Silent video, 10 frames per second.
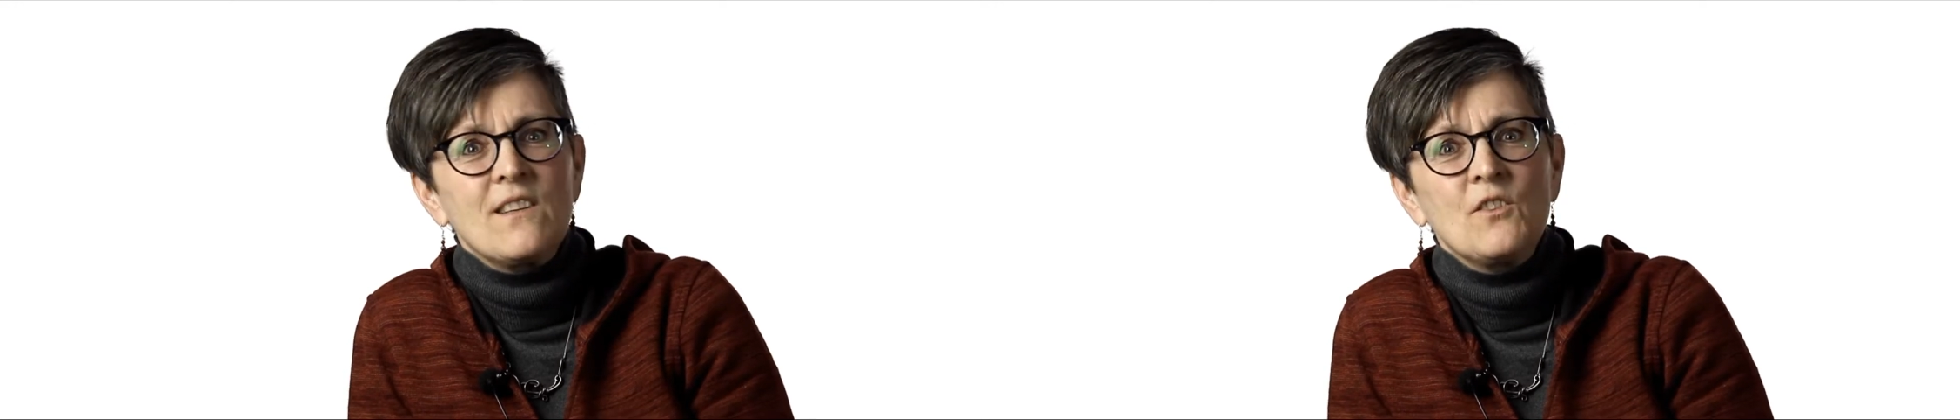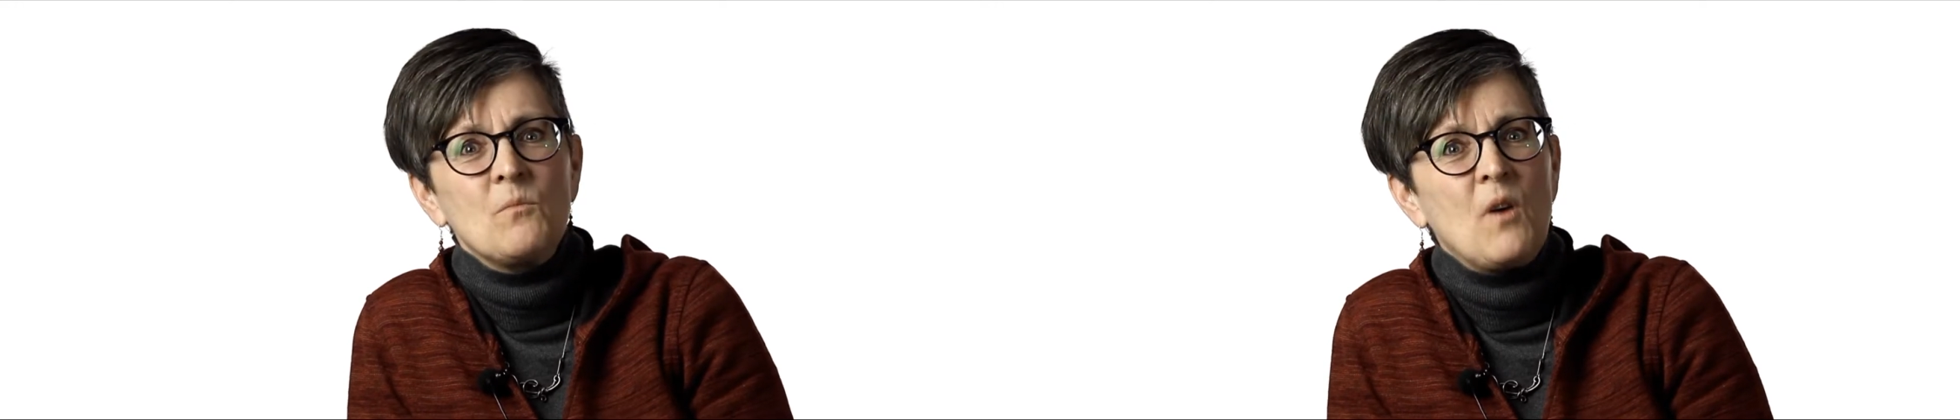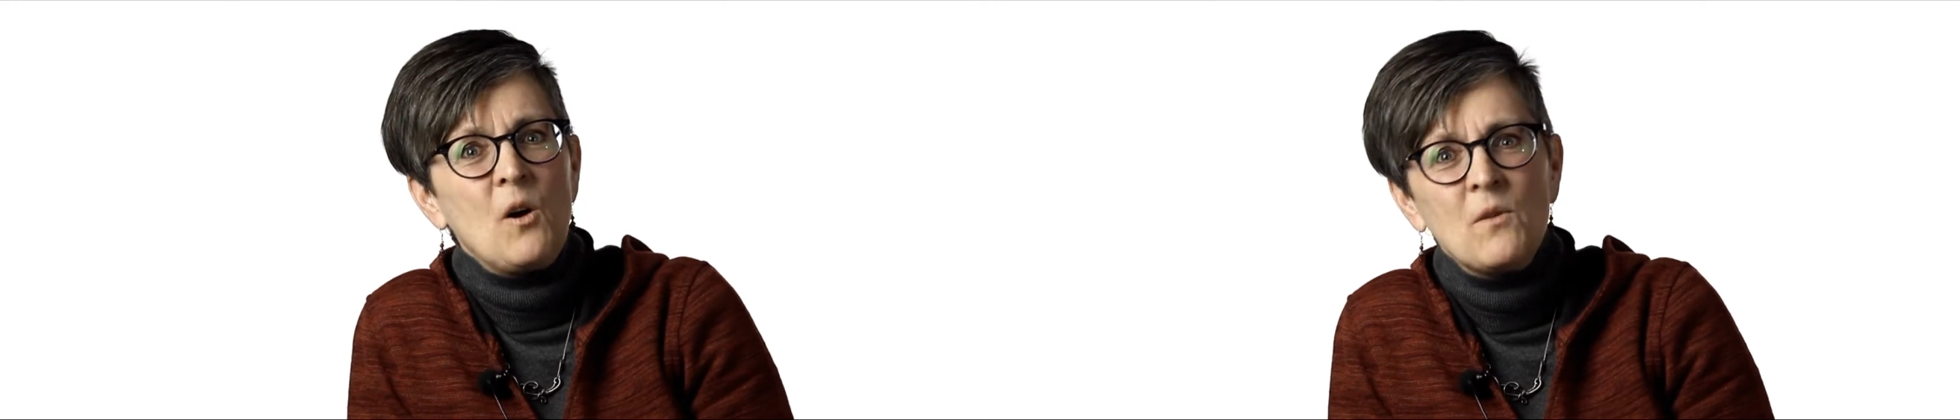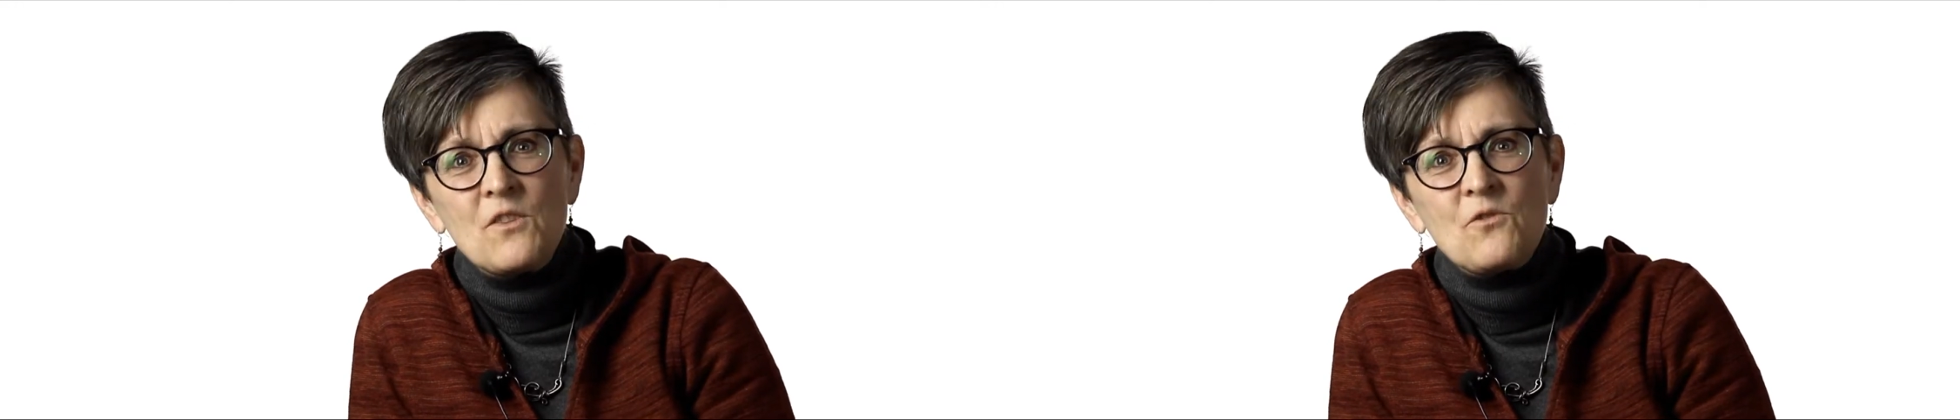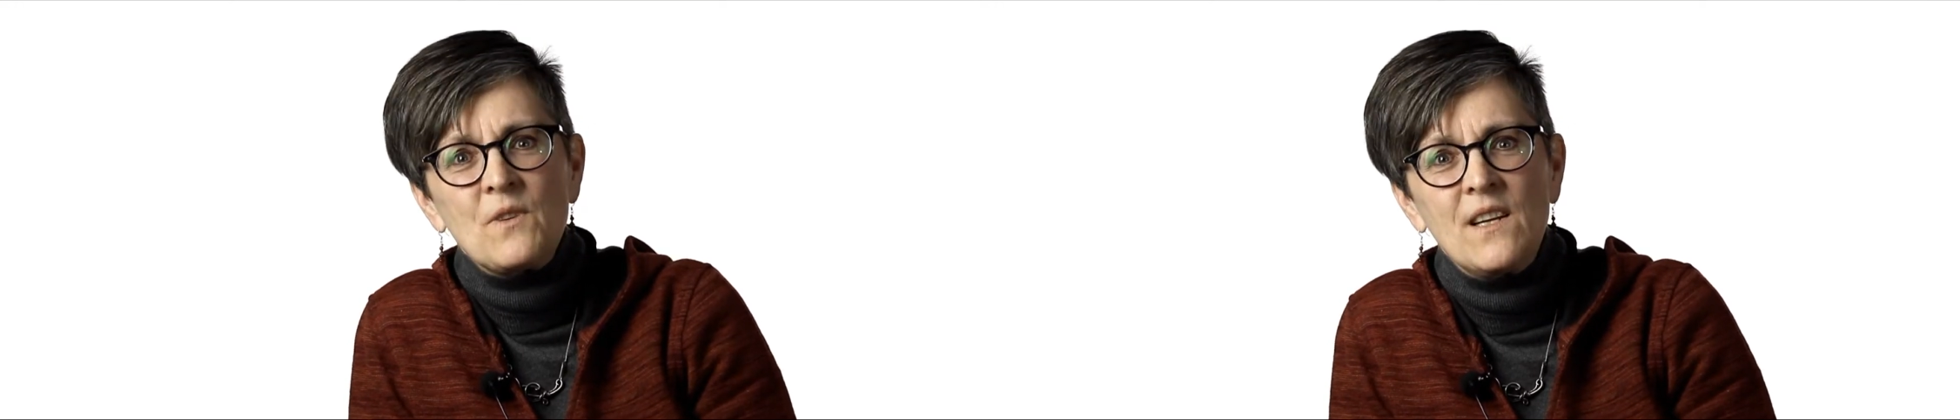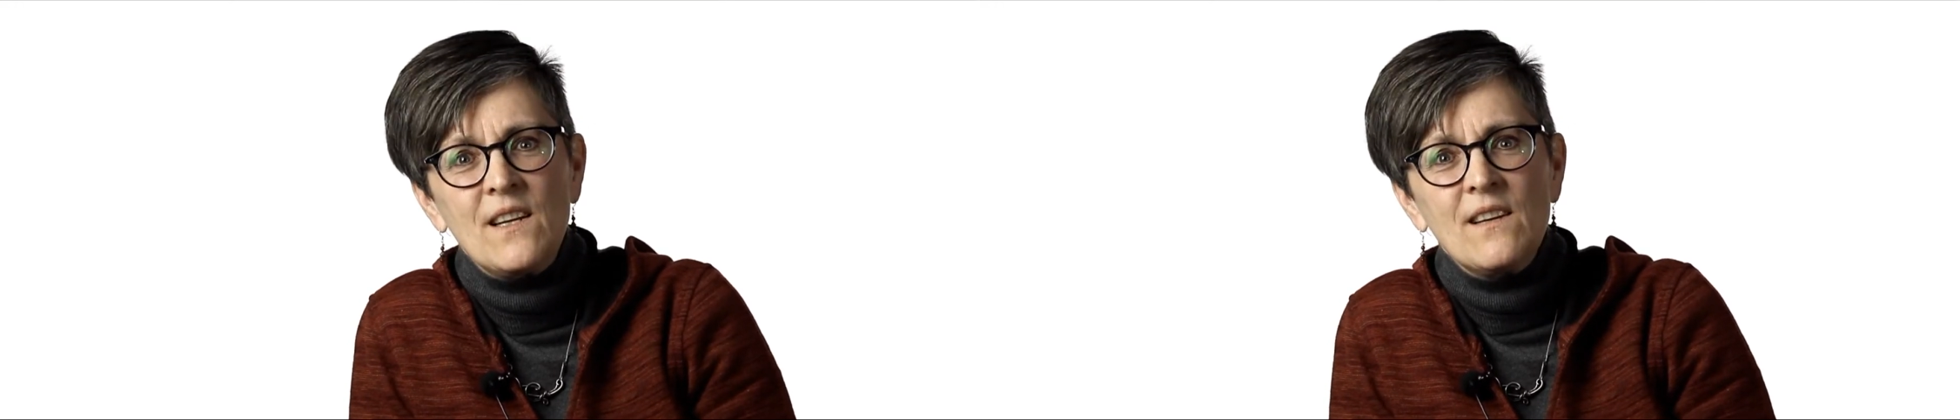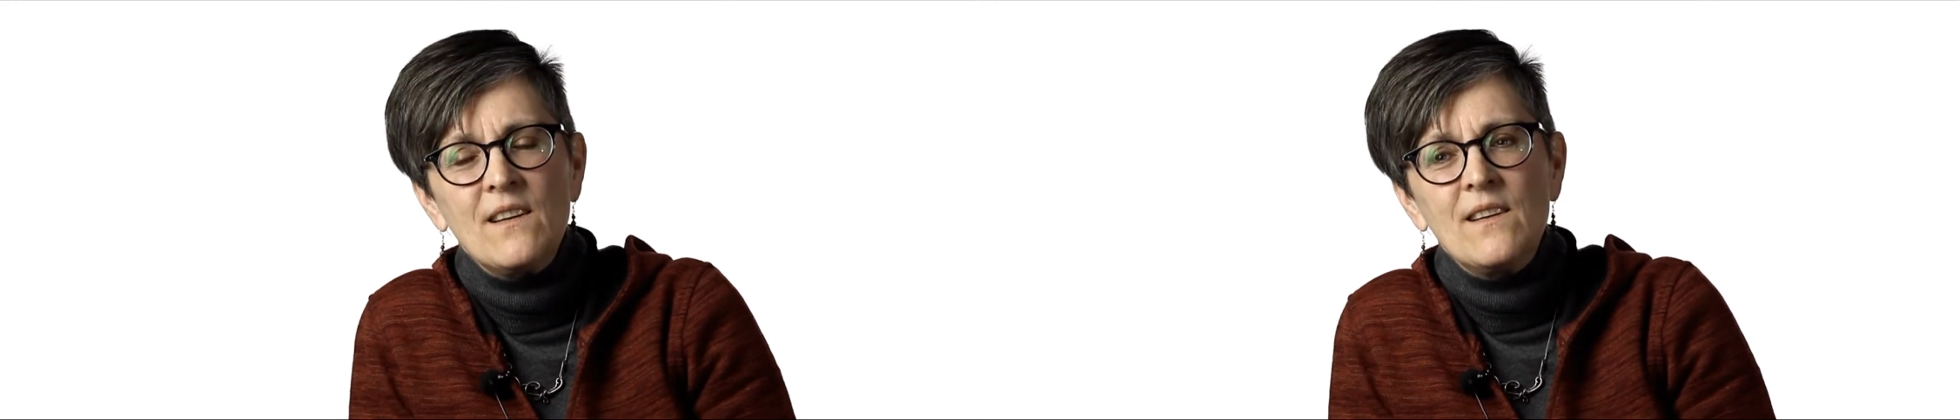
good poetry